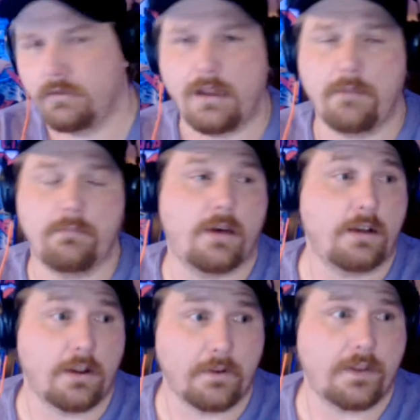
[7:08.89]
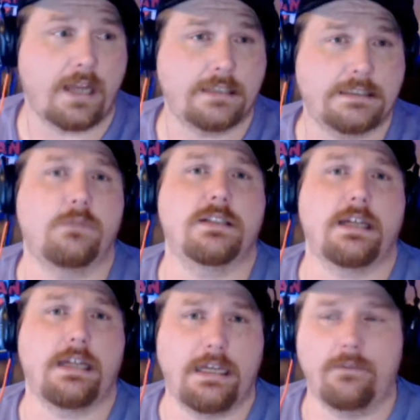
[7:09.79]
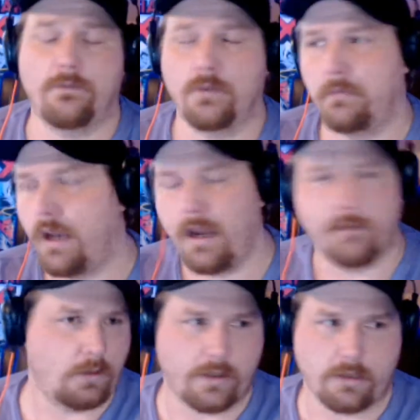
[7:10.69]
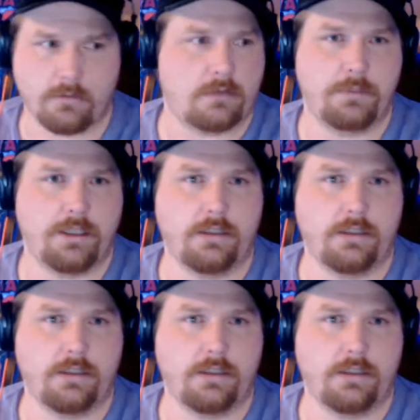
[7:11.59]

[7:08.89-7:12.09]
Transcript: And another thing I did was I hid it from everyone around me.